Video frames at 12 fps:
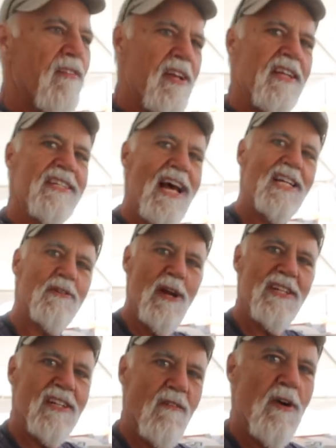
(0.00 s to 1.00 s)
of an
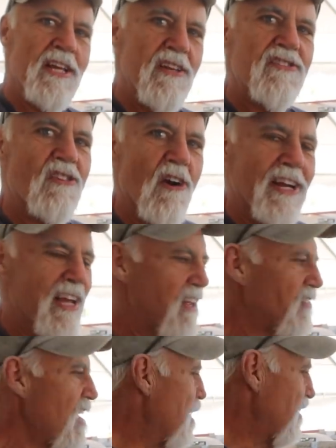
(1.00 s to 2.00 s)
exaggeration of what his truck
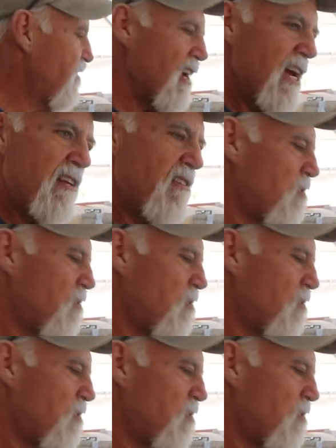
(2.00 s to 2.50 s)
is, but it's, it's